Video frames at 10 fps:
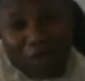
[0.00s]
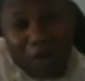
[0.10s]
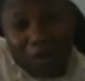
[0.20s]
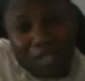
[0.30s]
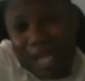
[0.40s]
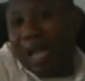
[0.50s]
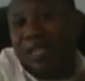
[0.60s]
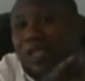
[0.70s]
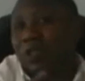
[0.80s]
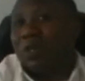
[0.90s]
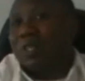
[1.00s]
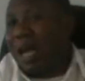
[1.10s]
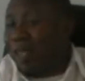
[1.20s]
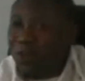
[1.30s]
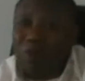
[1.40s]
God and the
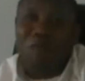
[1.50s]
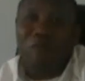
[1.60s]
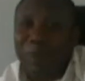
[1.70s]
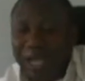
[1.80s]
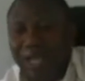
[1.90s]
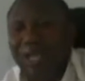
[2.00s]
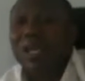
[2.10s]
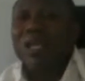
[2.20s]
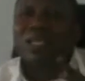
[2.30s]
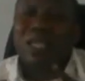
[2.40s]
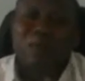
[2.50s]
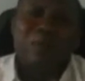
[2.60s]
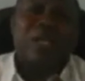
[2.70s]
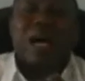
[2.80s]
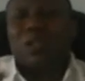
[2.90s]
daughters of men. They
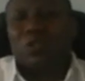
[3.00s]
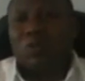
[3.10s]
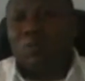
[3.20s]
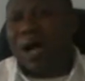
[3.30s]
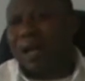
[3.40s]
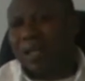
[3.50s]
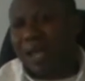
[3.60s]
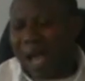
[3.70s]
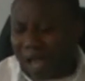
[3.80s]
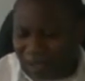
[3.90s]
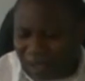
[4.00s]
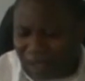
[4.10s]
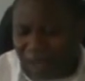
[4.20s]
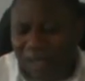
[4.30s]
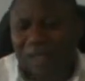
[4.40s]
began to marry and
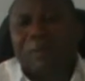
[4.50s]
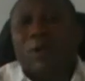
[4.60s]
they